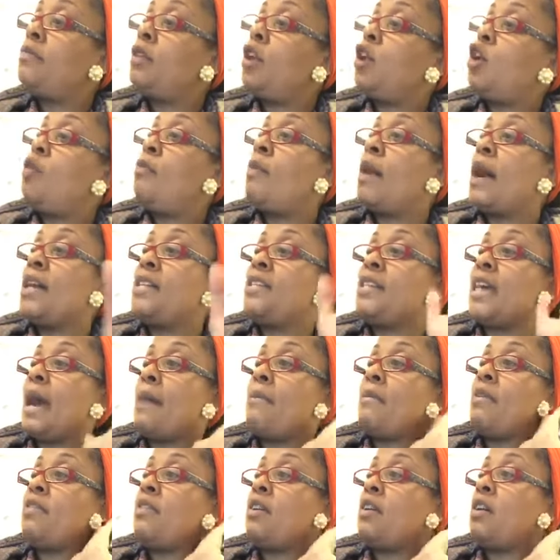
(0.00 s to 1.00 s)
blow by
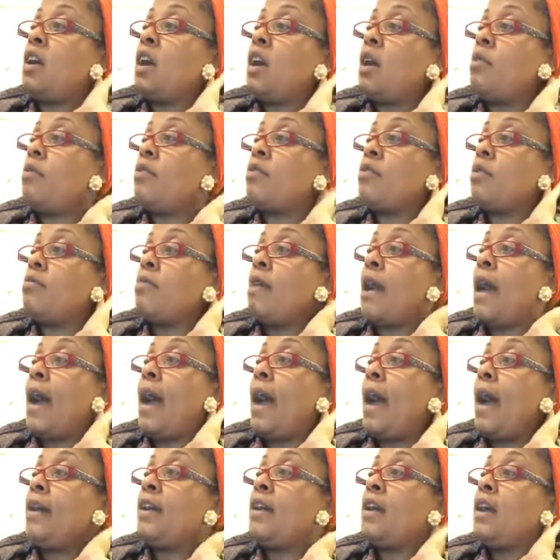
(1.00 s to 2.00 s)
dabbing the cut with a
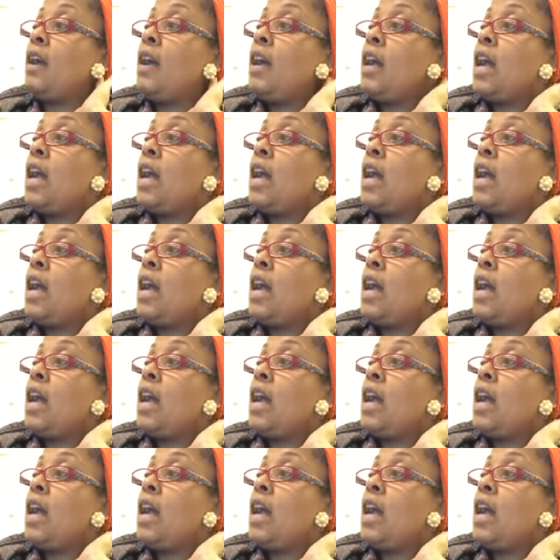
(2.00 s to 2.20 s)
rag.